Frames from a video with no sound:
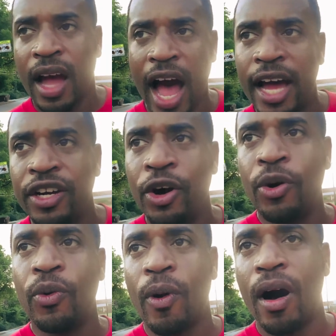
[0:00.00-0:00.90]
I
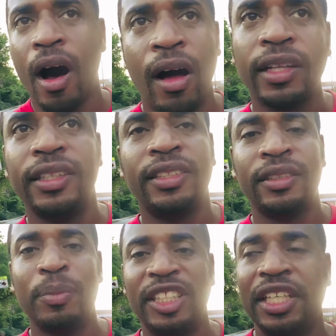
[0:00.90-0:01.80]
know all of the
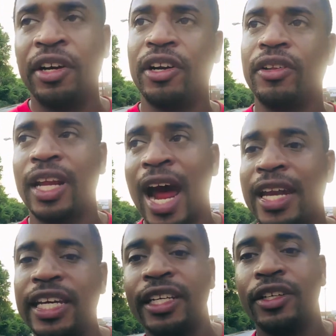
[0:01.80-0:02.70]
material that I
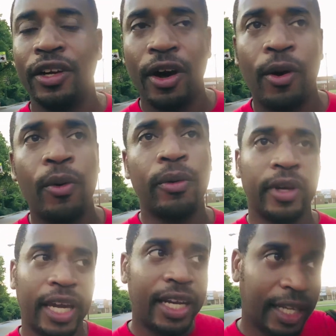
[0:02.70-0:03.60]
need to know
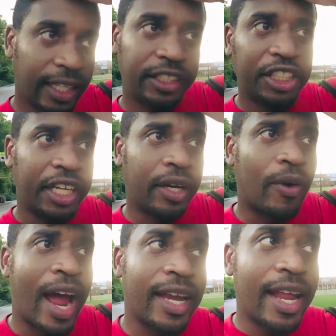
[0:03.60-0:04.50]
in Ely Chin
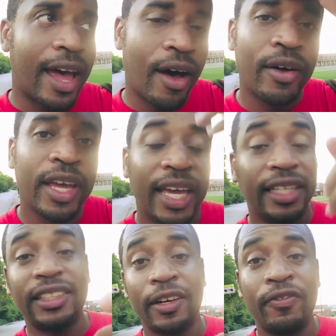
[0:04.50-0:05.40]
right now,
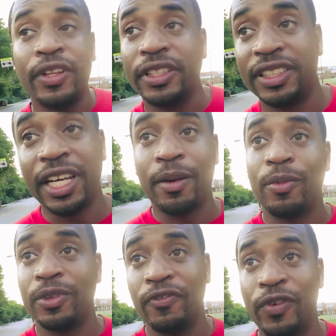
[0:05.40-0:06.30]
except for the
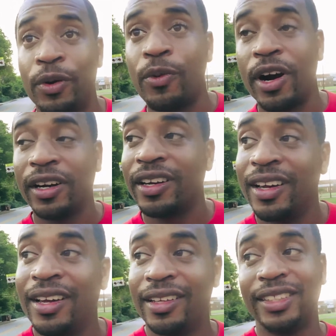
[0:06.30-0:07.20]
footwork.
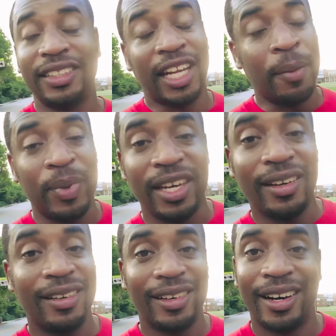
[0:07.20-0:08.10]
The
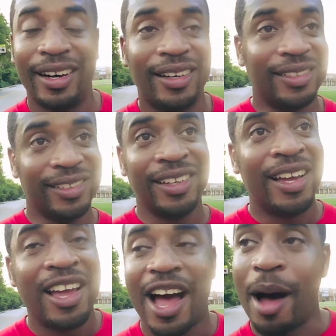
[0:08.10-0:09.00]
stepping, I'm
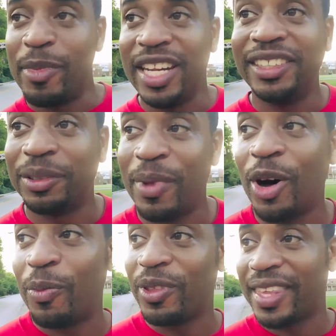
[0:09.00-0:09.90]
gonna need some
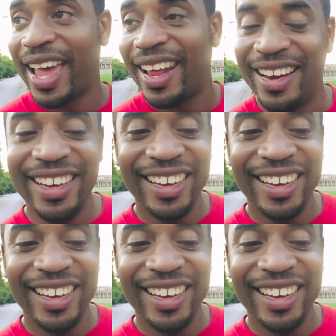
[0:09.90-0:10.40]
help with that.